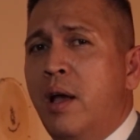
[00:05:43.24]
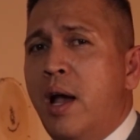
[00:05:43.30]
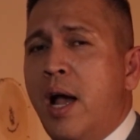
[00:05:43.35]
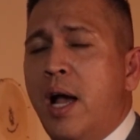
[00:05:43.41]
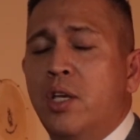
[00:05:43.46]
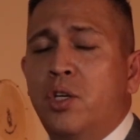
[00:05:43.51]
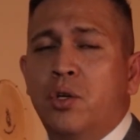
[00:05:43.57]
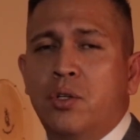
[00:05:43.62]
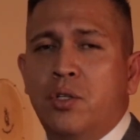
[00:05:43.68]

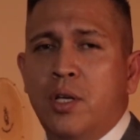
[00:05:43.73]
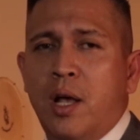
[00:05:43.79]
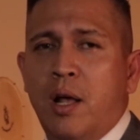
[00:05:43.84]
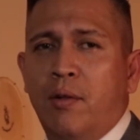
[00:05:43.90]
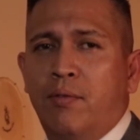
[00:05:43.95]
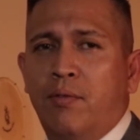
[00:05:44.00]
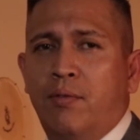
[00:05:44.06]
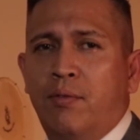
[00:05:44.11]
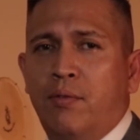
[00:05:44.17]
Ask
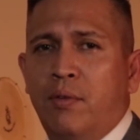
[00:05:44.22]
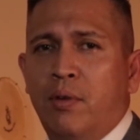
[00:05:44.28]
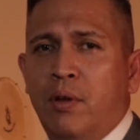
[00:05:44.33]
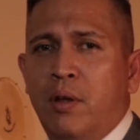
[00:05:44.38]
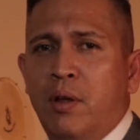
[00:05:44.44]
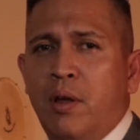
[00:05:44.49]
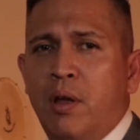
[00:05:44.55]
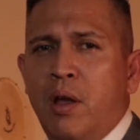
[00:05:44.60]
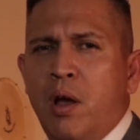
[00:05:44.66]
yourself,
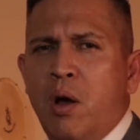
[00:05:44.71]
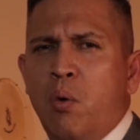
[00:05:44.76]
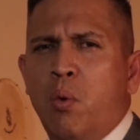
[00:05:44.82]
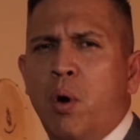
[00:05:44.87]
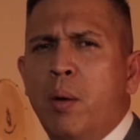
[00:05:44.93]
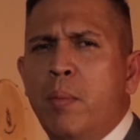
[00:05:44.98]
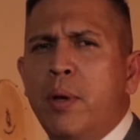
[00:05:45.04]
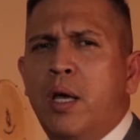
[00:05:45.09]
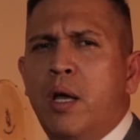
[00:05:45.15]

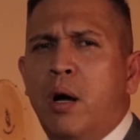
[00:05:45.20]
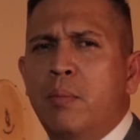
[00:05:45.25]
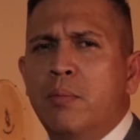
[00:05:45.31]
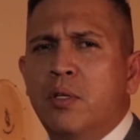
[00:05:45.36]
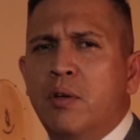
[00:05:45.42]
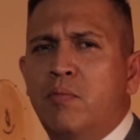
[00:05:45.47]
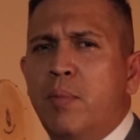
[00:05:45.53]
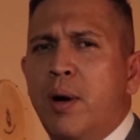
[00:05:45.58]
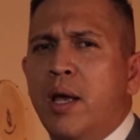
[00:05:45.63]
what
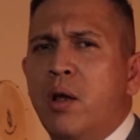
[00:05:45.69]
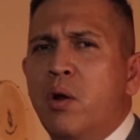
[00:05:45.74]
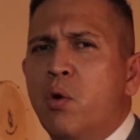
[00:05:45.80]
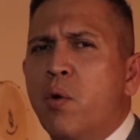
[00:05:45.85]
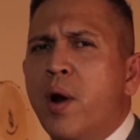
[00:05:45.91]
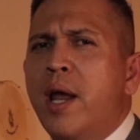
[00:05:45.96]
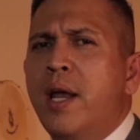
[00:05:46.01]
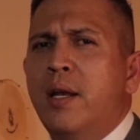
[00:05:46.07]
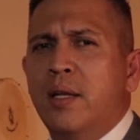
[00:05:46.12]
becomes of my
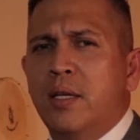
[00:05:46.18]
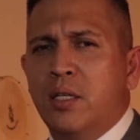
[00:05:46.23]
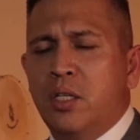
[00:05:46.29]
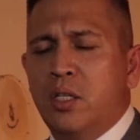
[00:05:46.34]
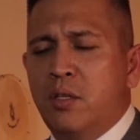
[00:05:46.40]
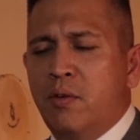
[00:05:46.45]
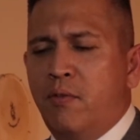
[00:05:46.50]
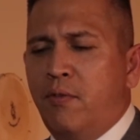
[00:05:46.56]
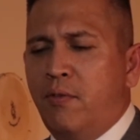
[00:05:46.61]

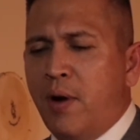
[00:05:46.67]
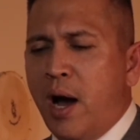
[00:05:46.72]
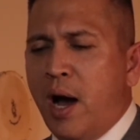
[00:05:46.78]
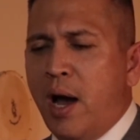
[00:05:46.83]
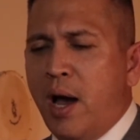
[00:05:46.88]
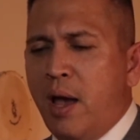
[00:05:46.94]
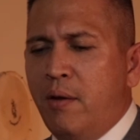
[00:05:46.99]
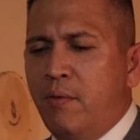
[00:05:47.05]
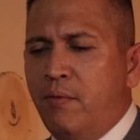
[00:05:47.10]
greatness
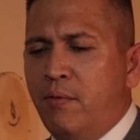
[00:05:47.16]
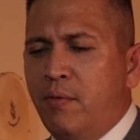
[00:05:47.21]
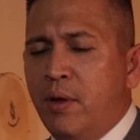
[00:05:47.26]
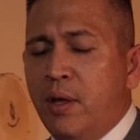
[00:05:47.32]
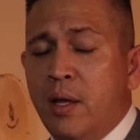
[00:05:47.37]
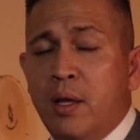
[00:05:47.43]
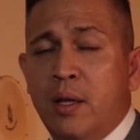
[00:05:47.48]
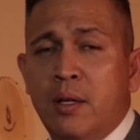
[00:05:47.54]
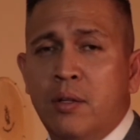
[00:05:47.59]
5,
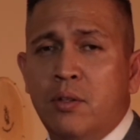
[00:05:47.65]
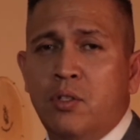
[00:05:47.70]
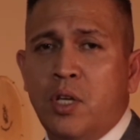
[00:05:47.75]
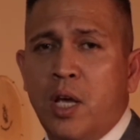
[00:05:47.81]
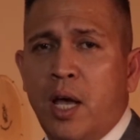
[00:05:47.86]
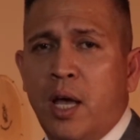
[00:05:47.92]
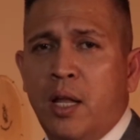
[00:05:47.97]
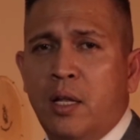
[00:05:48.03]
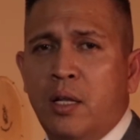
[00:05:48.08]

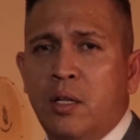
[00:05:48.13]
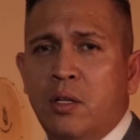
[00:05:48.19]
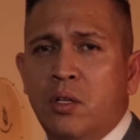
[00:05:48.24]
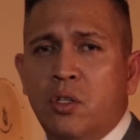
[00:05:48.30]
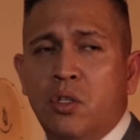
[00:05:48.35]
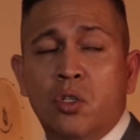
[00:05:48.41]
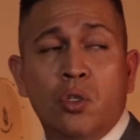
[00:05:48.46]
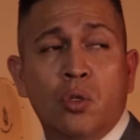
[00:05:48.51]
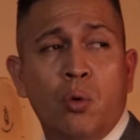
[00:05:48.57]
10,
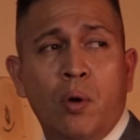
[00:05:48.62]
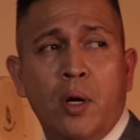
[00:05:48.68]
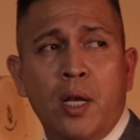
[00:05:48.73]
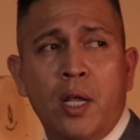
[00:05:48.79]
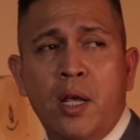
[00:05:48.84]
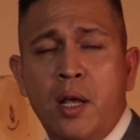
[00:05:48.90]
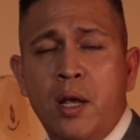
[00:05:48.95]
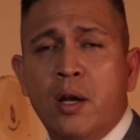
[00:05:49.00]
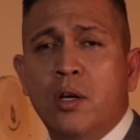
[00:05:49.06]

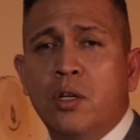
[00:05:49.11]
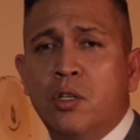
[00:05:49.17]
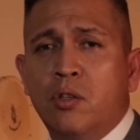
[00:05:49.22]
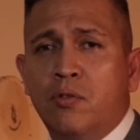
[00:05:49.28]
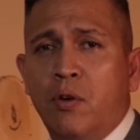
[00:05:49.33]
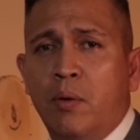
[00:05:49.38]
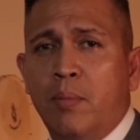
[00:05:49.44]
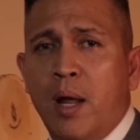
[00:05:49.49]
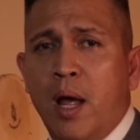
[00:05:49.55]
20 years
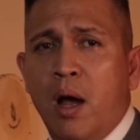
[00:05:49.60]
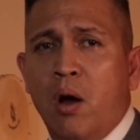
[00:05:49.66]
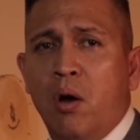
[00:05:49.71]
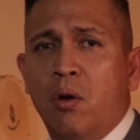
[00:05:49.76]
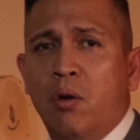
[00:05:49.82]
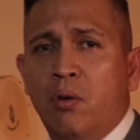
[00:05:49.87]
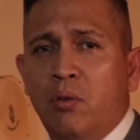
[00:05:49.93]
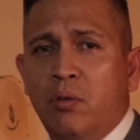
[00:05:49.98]
from now?